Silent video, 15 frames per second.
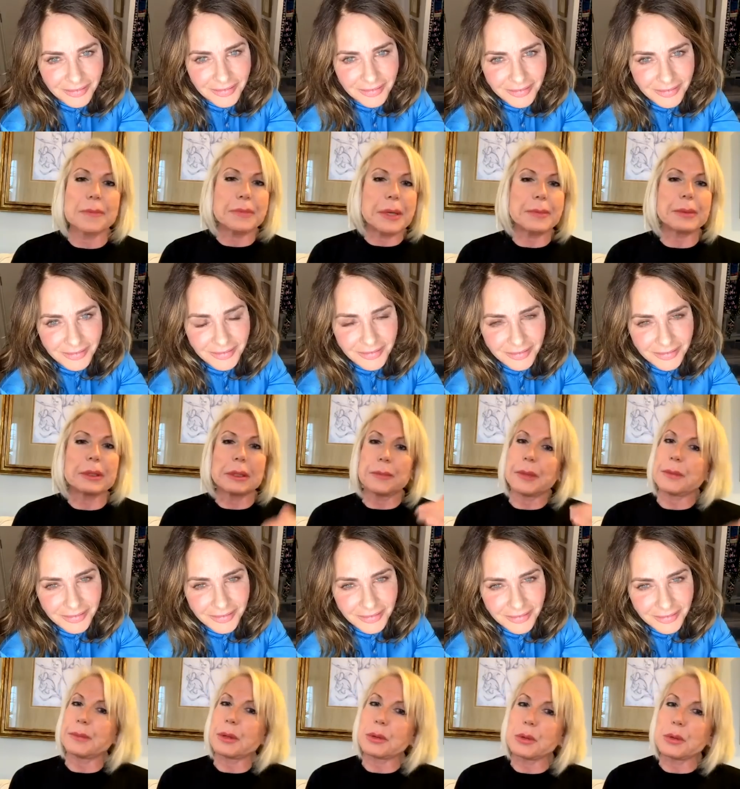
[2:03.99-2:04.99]
Speaker 1: people, the
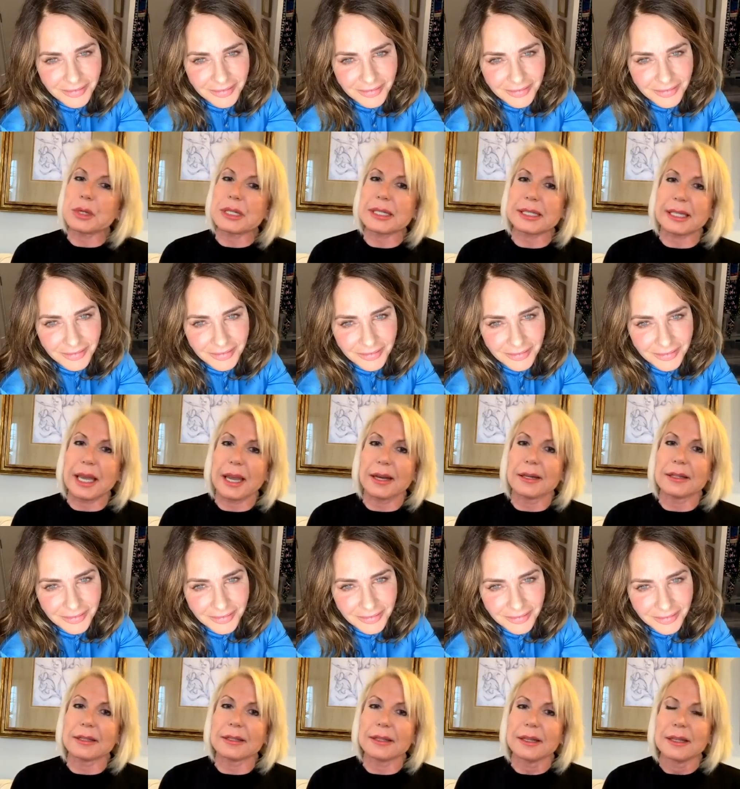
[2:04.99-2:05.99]
people who were
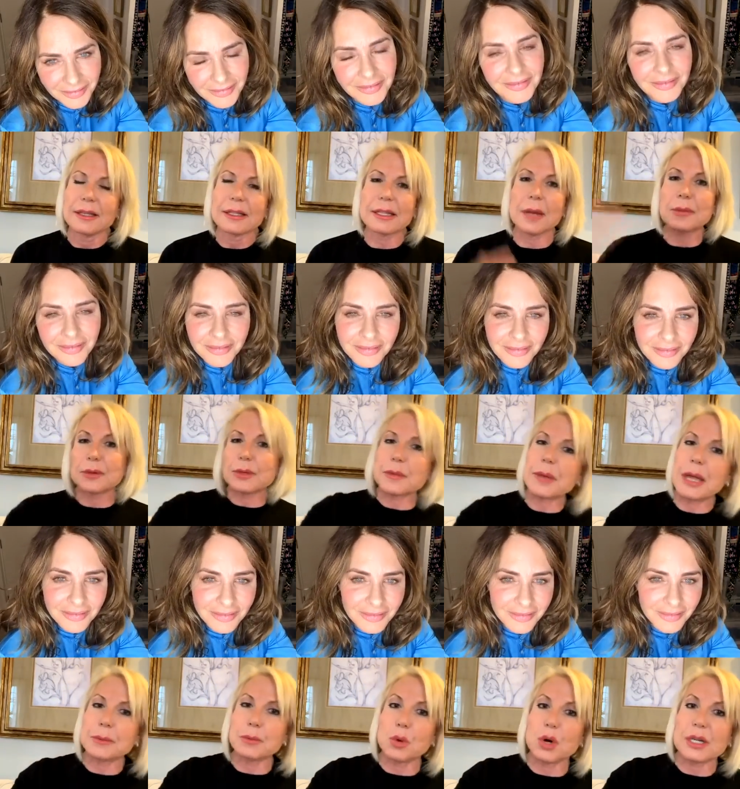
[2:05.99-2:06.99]
scared, some of them
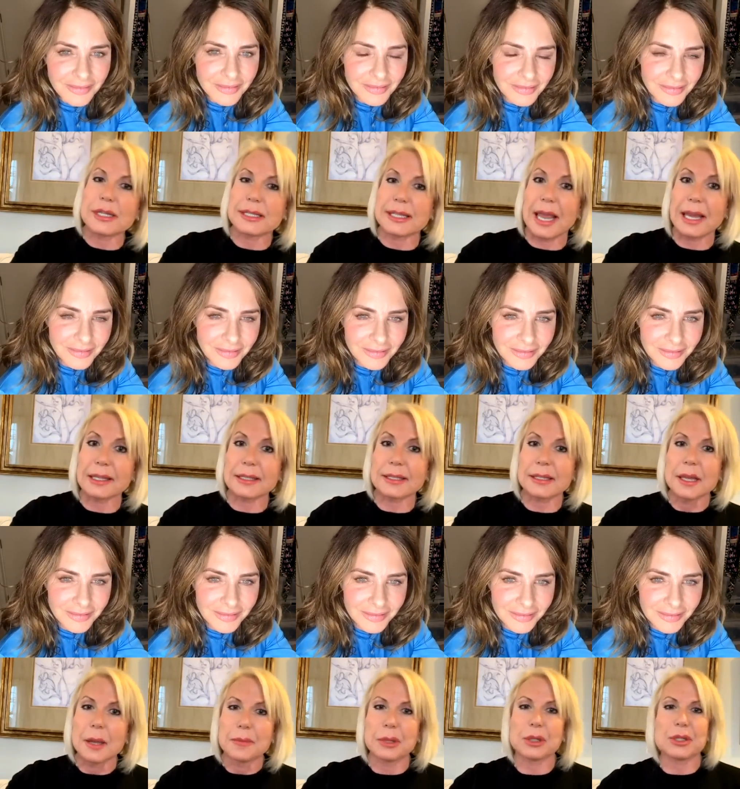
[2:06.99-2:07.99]
had more sex
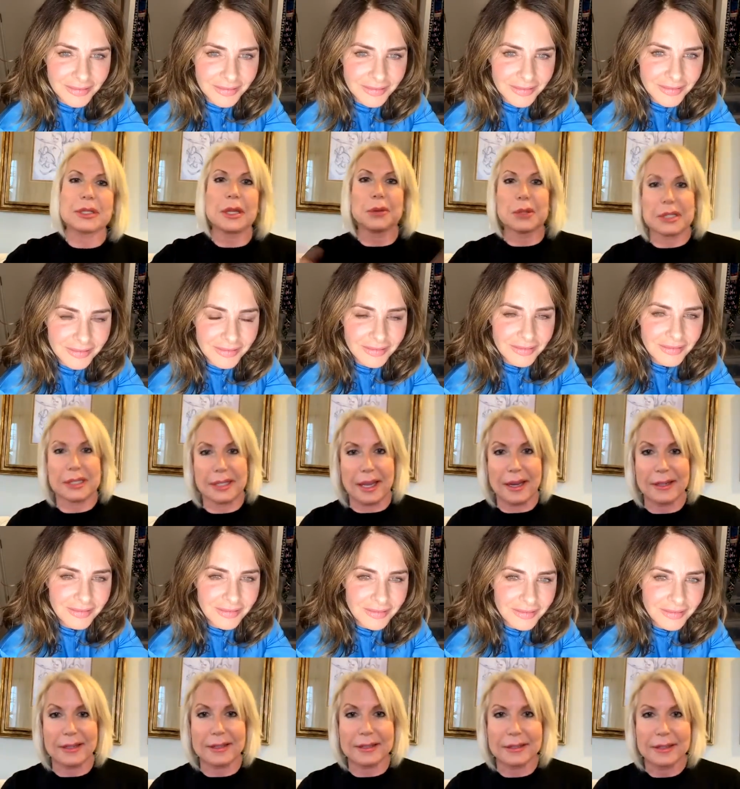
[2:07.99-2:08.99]
because they were
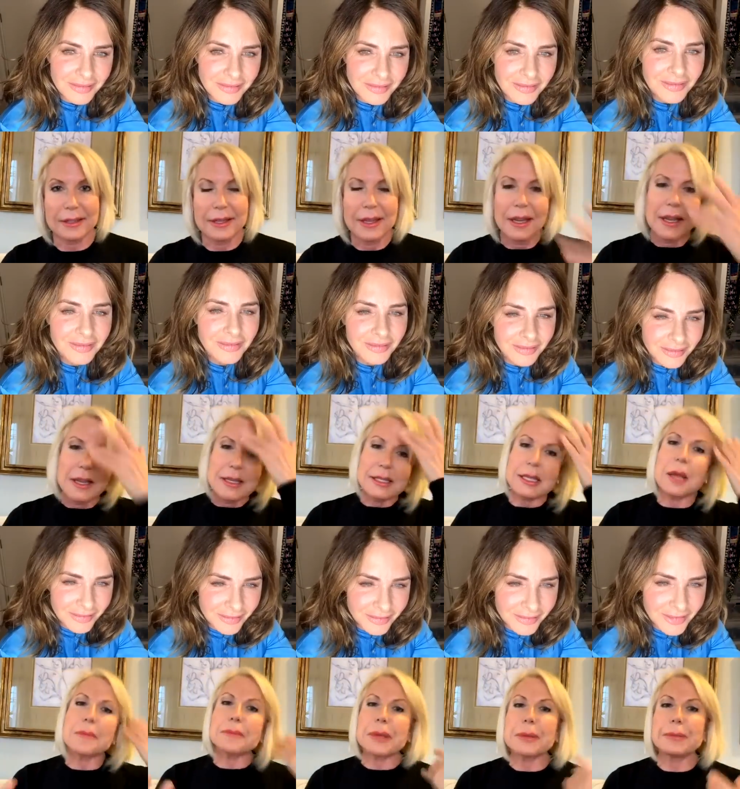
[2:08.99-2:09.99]
scared.
Speaker 2: Mm-hmm. Some
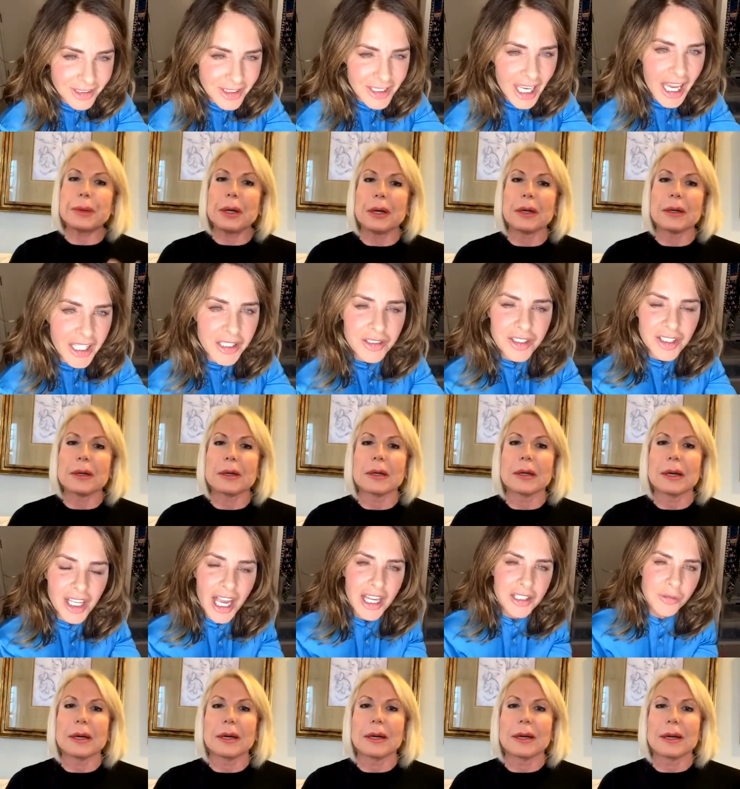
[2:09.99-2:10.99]
people
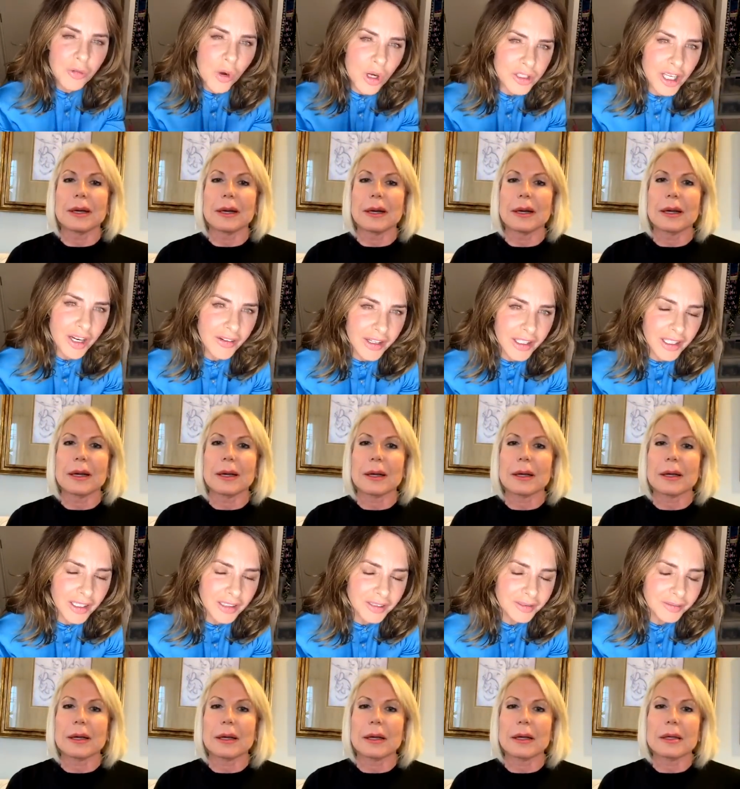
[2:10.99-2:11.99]
scared of what,
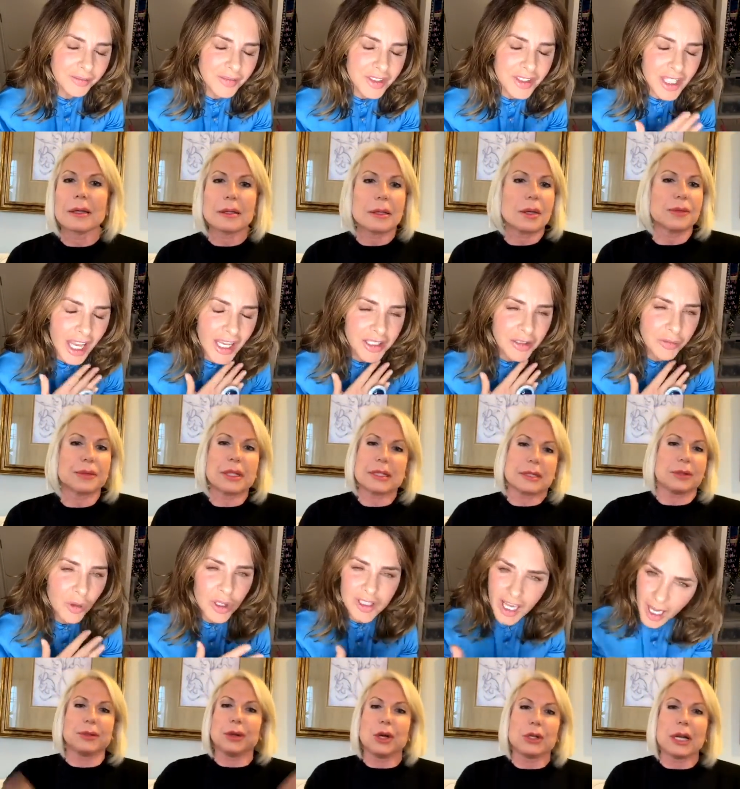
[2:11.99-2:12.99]
Erika? Scared of
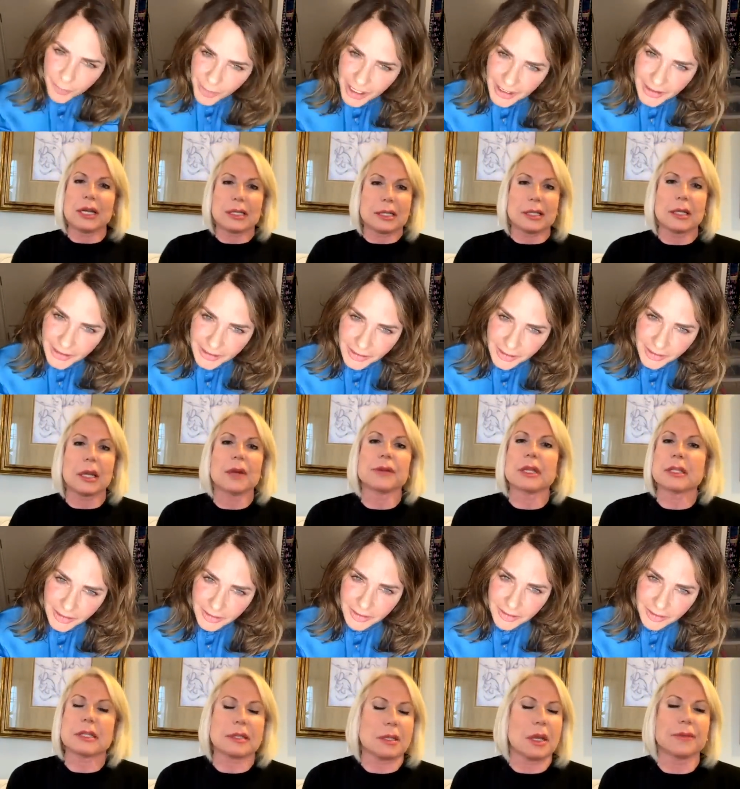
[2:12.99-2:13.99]
what's happening?
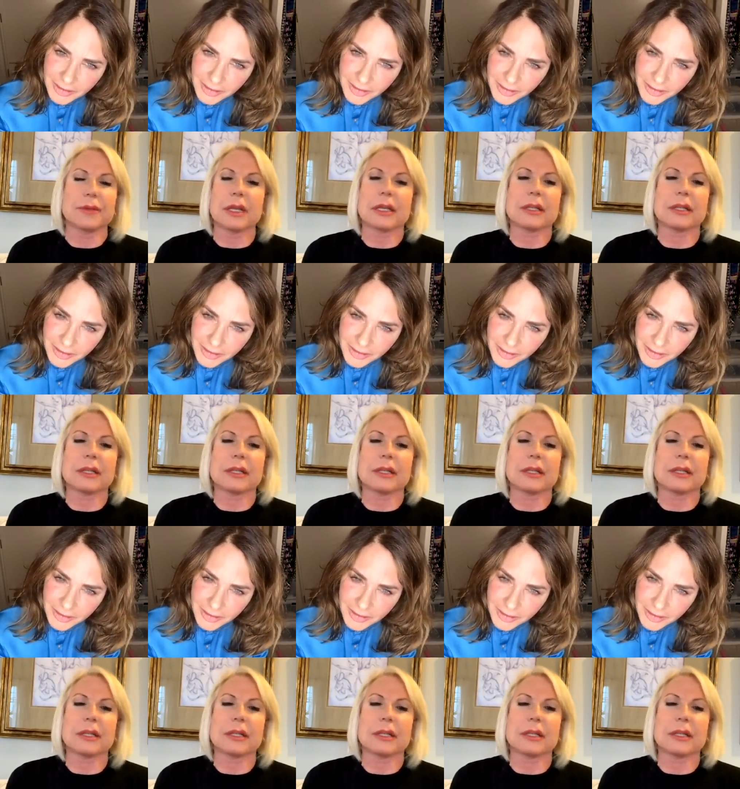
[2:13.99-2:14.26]
Just of the